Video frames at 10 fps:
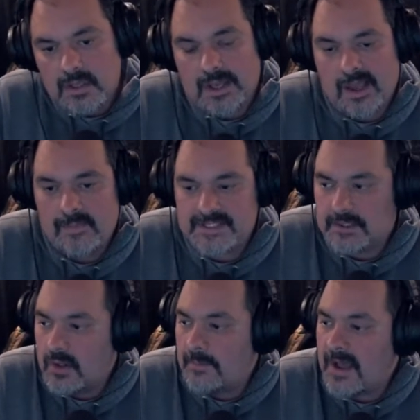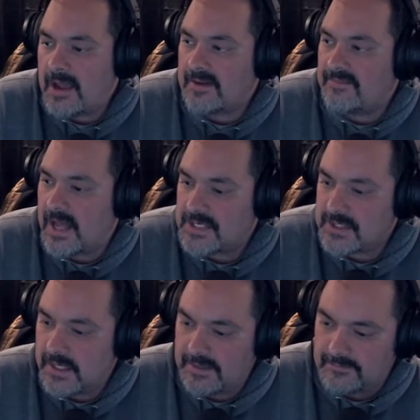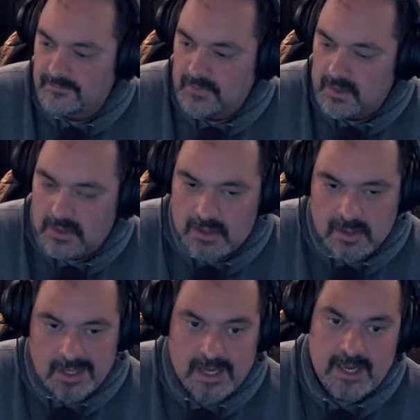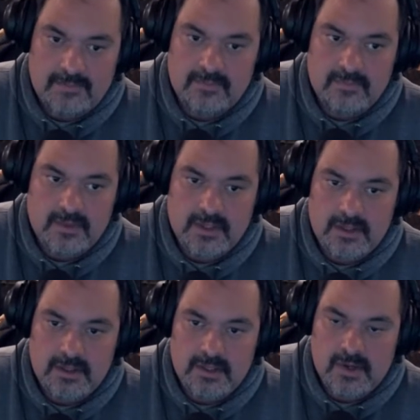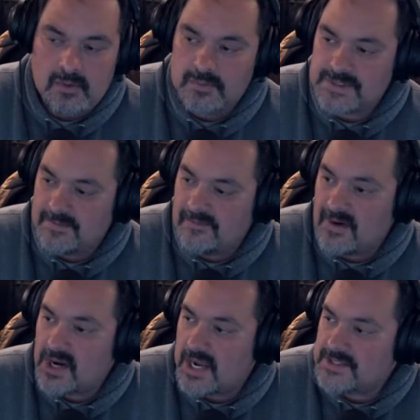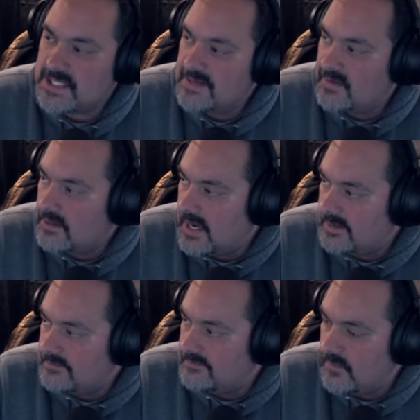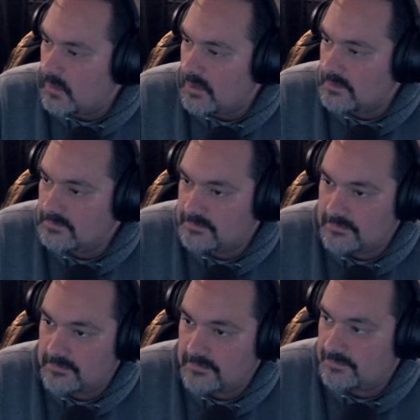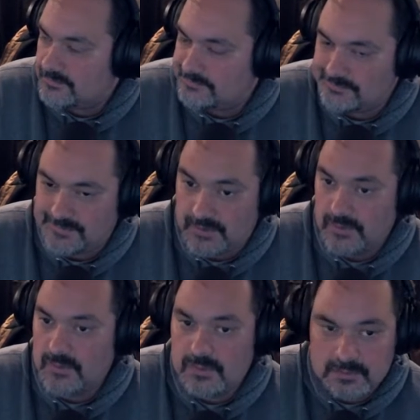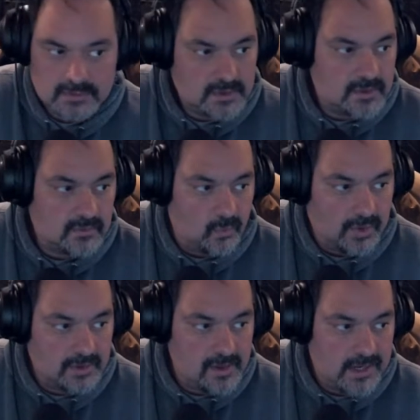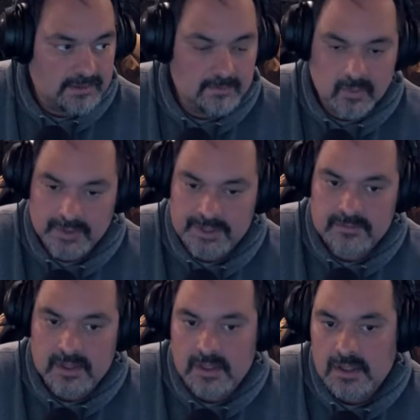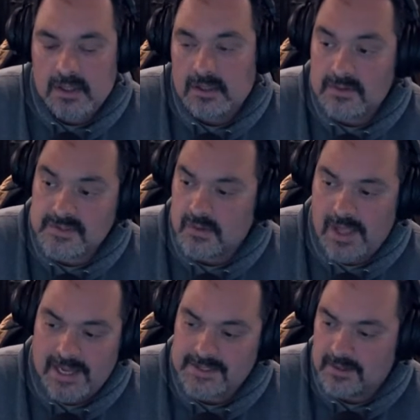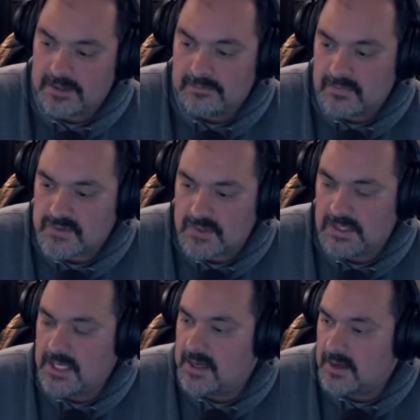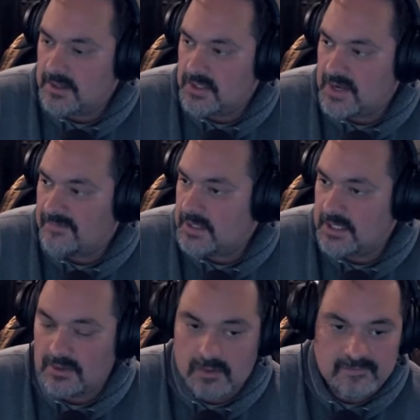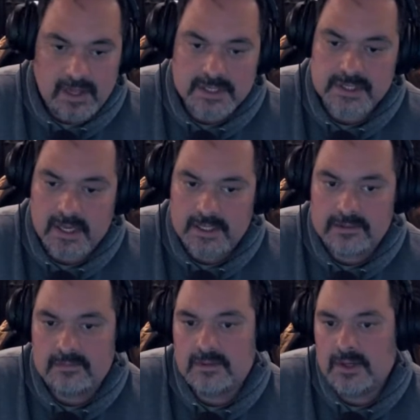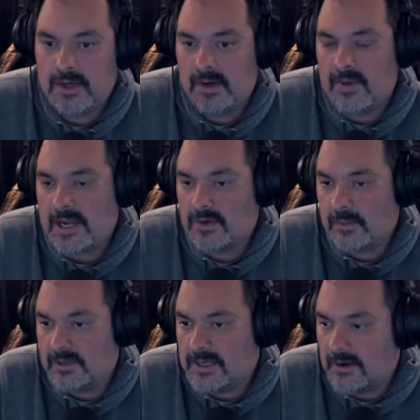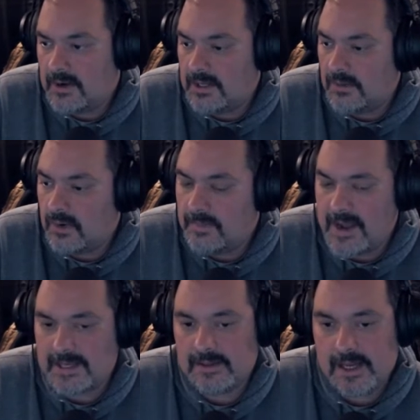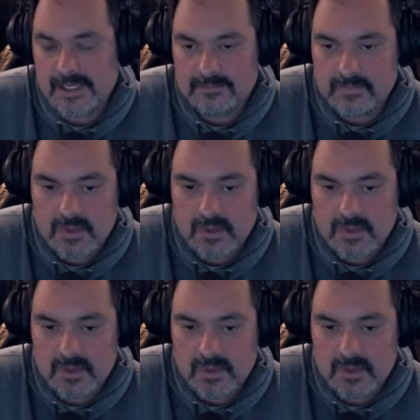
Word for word: Um, it's a little pocket flashlight. Uh, you know, some of our guys leave it like four, two, one o'clock in the morning. There's no lights on, so you need a you definitely need a good flashlight. Um, I normally carry a little pocket light.